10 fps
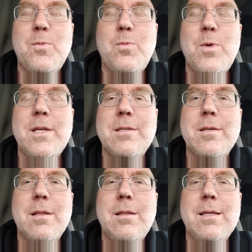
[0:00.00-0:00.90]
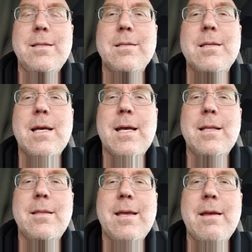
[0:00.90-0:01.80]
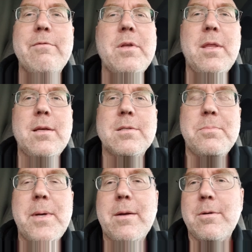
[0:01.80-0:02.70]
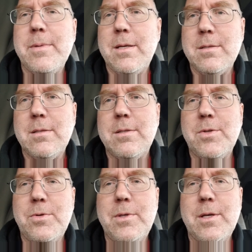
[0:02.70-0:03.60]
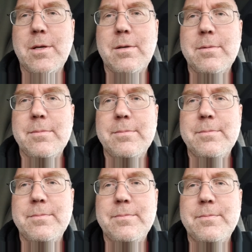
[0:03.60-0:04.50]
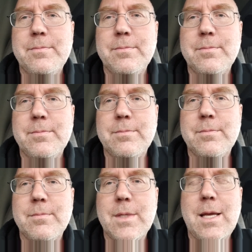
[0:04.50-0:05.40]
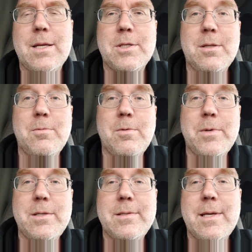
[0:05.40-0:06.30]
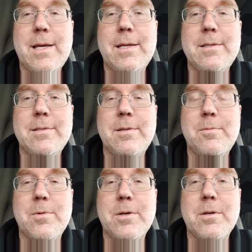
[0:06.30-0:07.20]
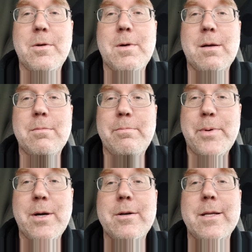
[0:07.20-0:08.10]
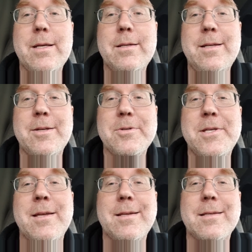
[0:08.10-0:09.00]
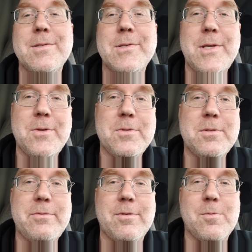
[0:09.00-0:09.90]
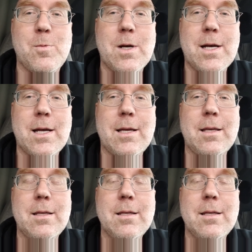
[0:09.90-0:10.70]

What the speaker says: we suddenly decide that everything is better because it's a new year. Actually, what we decide is that we're going to go out and party, and here's an excuse for why.